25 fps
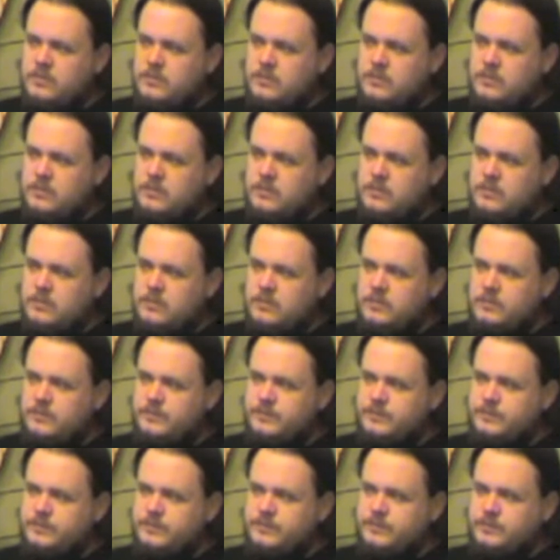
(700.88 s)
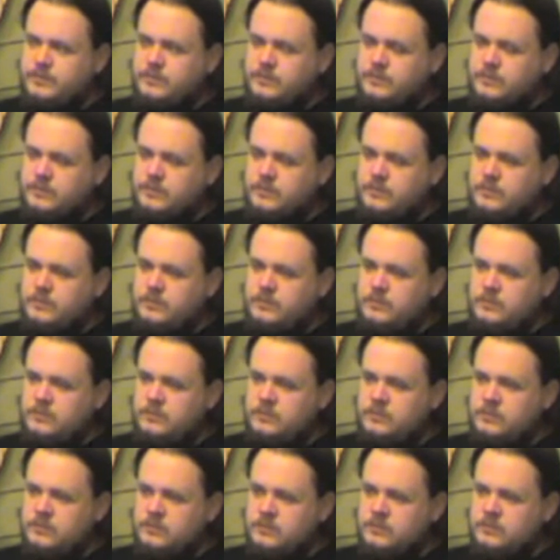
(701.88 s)

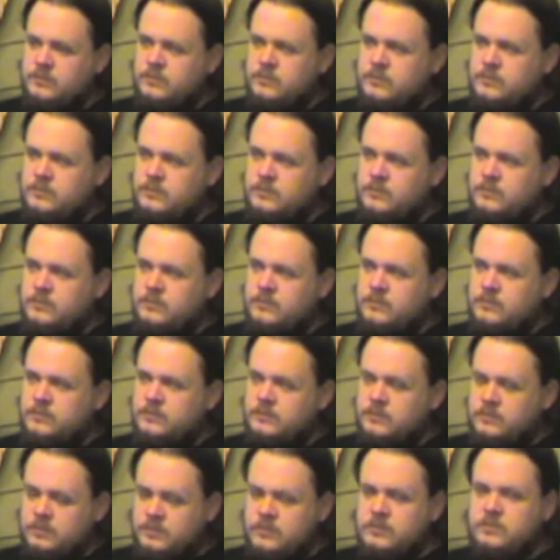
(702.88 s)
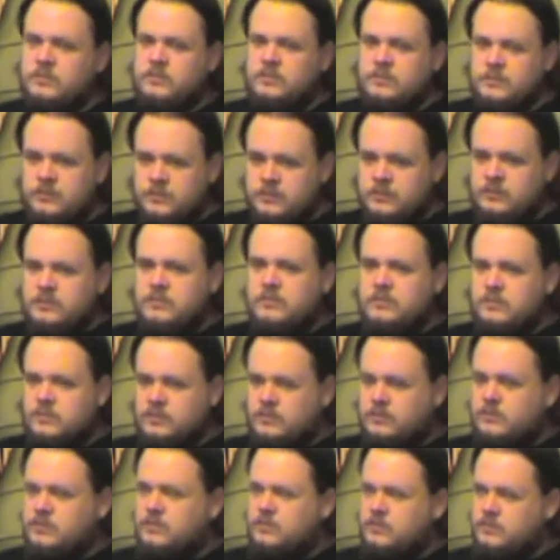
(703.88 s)

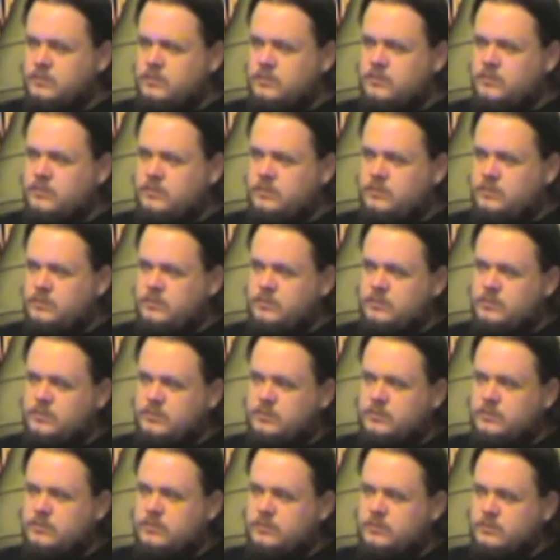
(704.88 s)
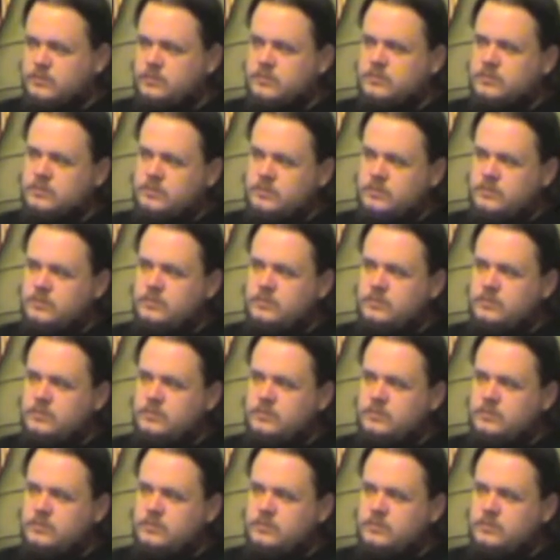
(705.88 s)
[no speech]